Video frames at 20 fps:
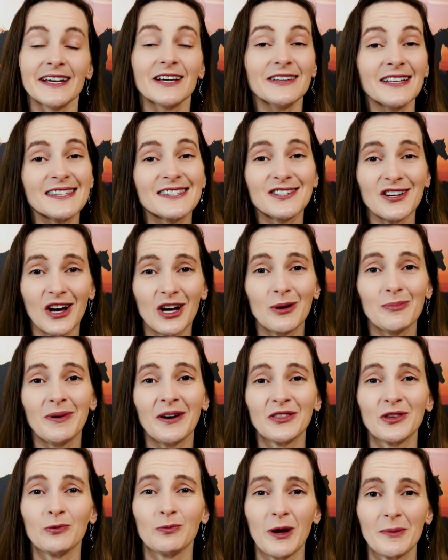Now let's talk
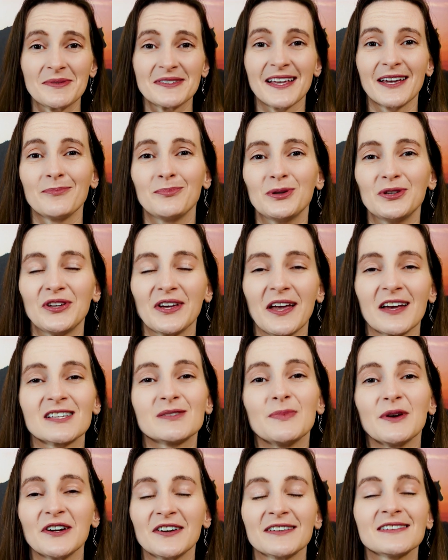about the website building
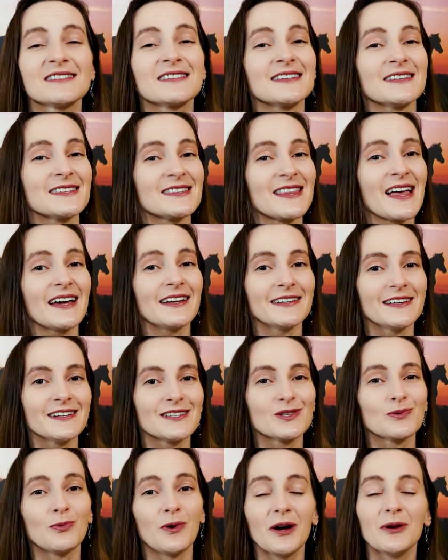experience, since that
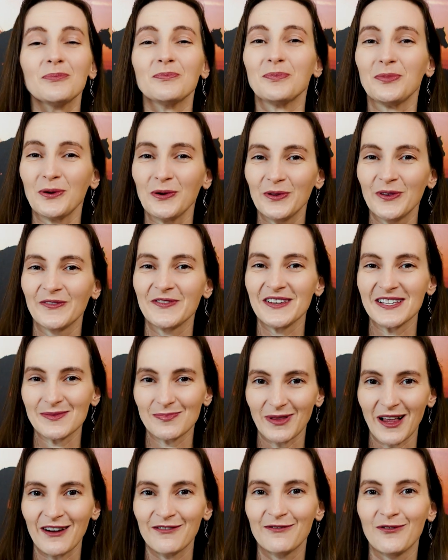is what both of these
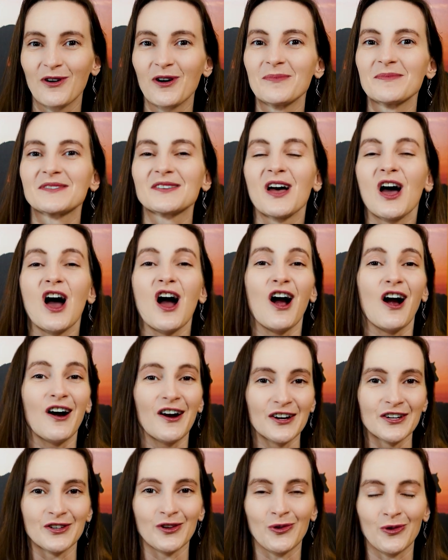platforms
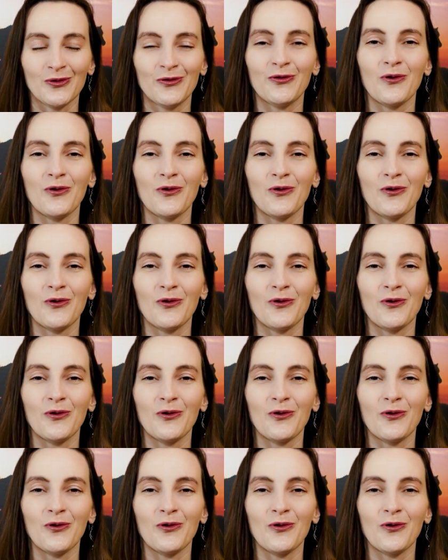are known